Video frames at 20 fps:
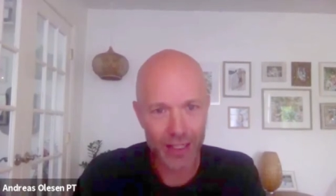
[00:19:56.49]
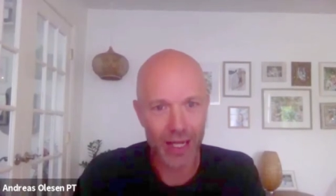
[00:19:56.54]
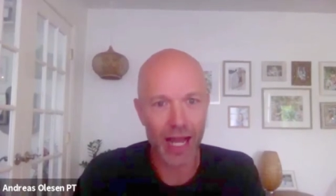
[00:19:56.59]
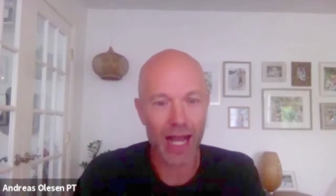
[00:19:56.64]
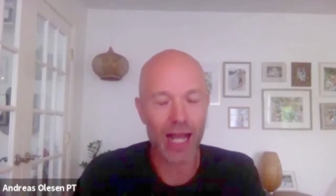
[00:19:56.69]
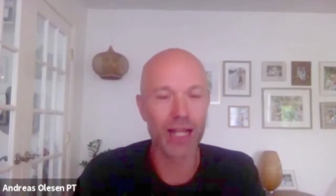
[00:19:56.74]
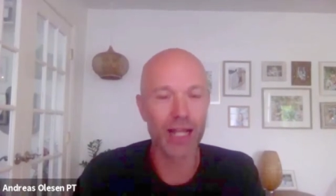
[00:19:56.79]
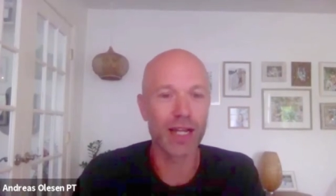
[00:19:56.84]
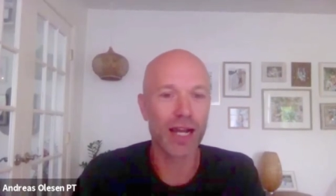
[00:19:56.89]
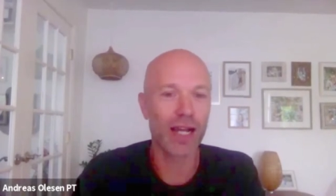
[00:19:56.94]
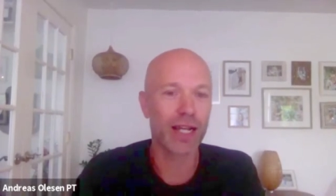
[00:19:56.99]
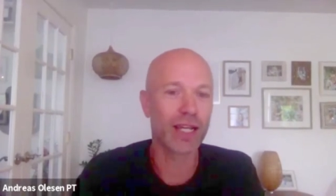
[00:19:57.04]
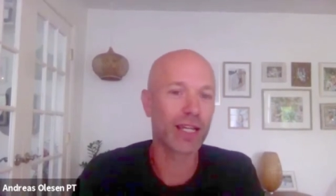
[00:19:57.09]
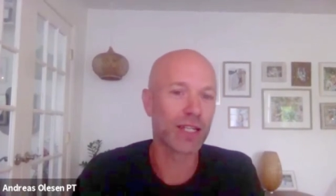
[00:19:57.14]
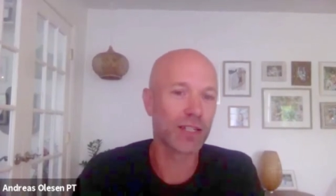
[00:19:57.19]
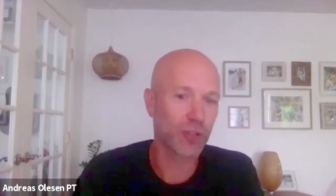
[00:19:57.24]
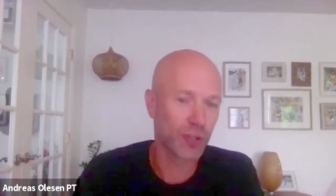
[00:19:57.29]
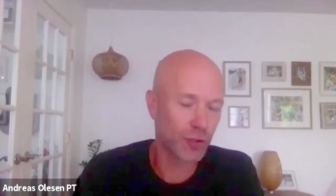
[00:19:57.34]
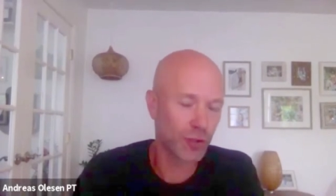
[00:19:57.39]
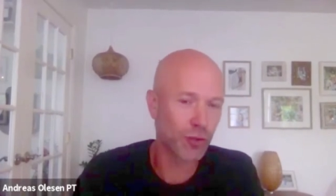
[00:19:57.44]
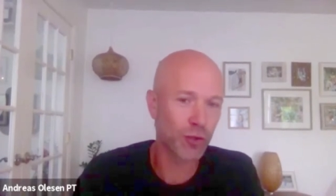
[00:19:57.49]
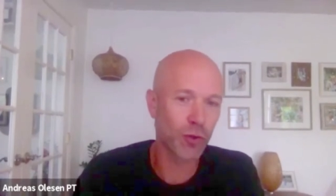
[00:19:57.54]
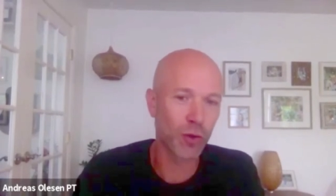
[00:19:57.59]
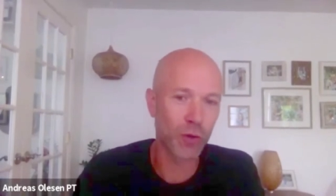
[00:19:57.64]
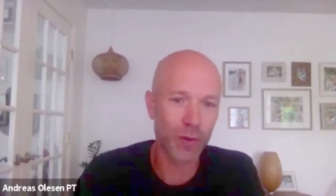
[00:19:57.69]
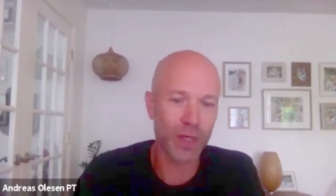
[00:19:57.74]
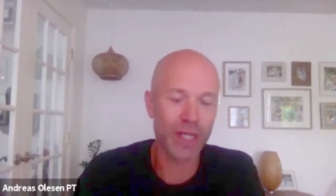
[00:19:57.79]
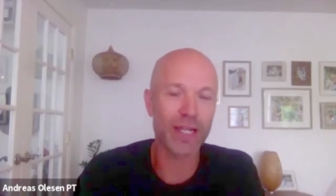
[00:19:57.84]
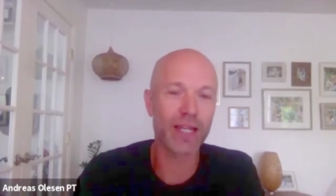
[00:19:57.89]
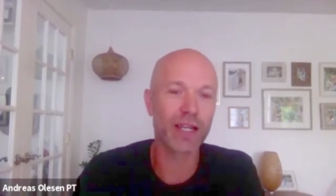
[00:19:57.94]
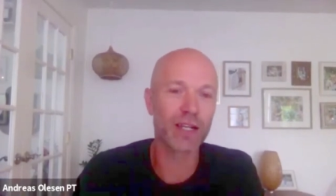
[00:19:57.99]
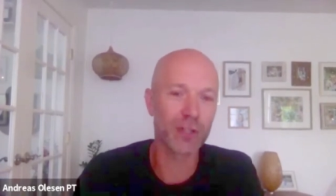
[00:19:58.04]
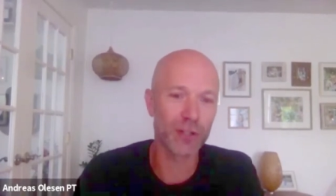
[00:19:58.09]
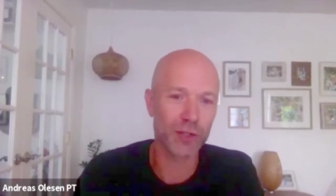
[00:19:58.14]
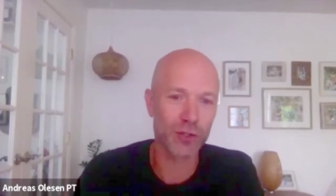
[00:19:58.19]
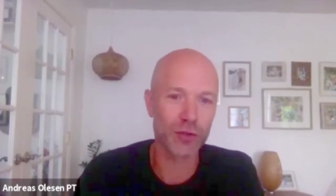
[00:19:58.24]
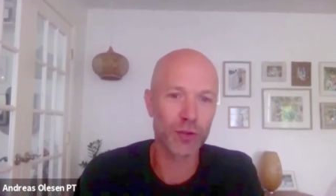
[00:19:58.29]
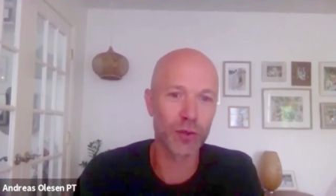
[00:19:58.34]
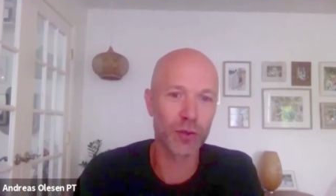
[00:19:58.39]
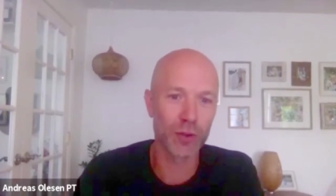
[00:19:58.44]
I, I can control what I can
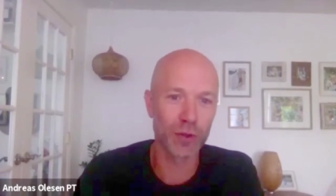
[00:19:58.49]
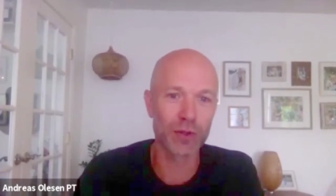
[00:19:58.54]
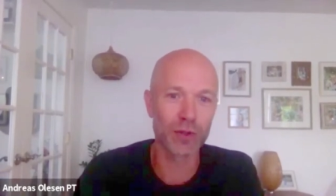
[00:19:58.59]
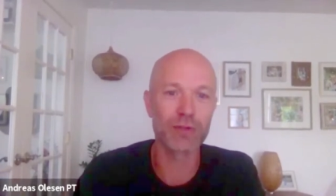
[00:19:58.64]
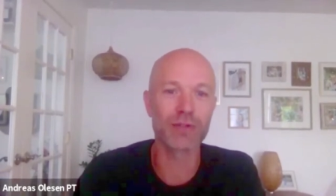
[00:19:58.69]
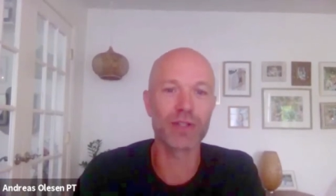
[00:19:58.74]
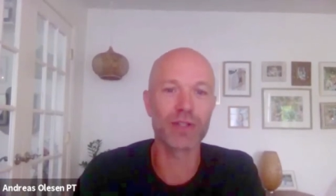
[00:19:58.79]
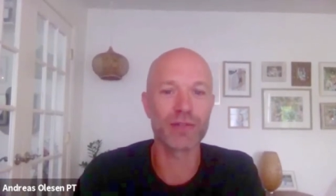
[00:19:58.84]
control.